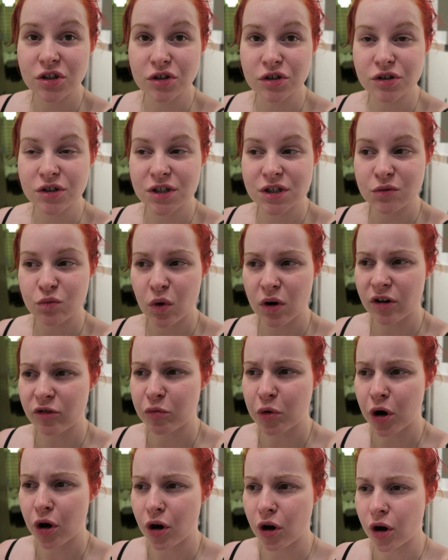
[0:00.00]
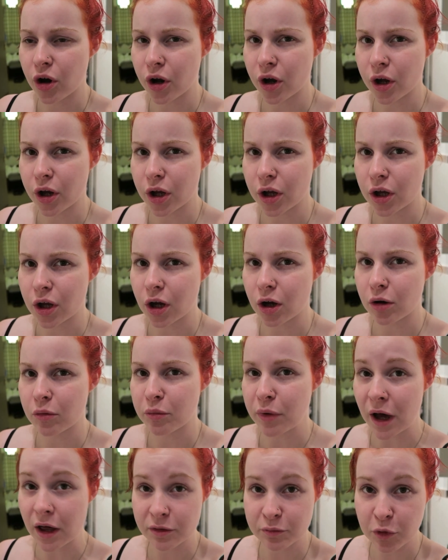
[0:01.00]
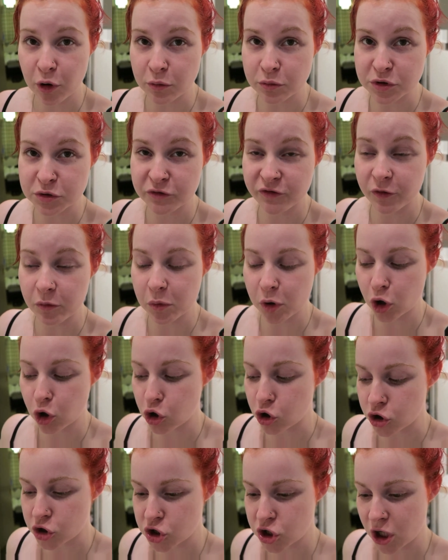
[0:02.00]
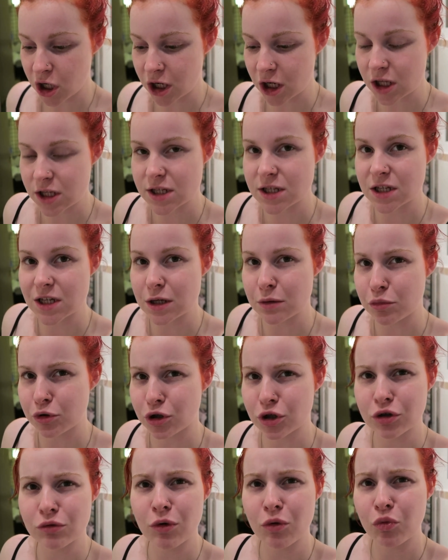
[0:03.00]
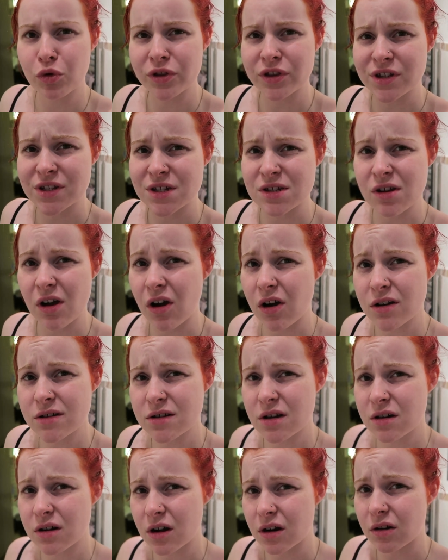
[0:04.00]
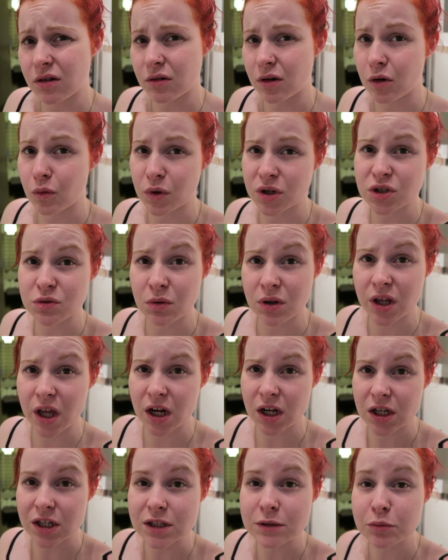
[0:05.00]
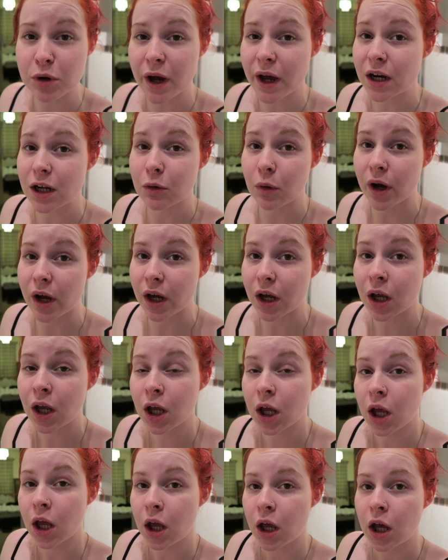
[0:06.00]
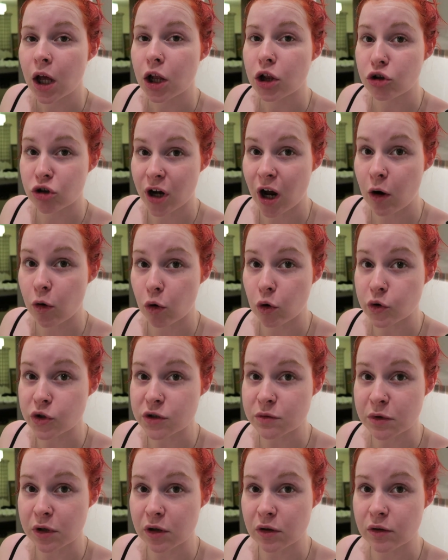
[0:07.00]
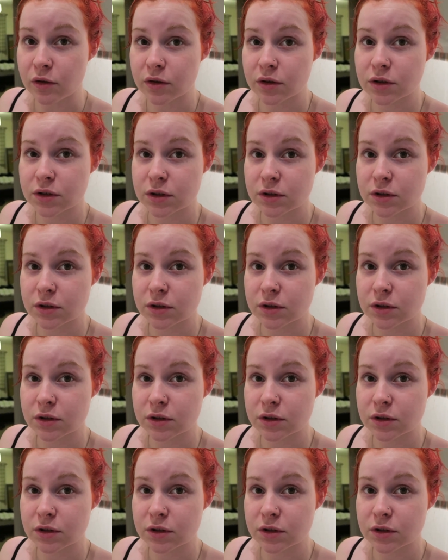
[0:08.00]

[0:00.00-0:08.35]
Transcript: used one of my bath bombs to rewash, and it's the blue one with the stars on. I don't know which one that is, but anyway, look how awesome it looks.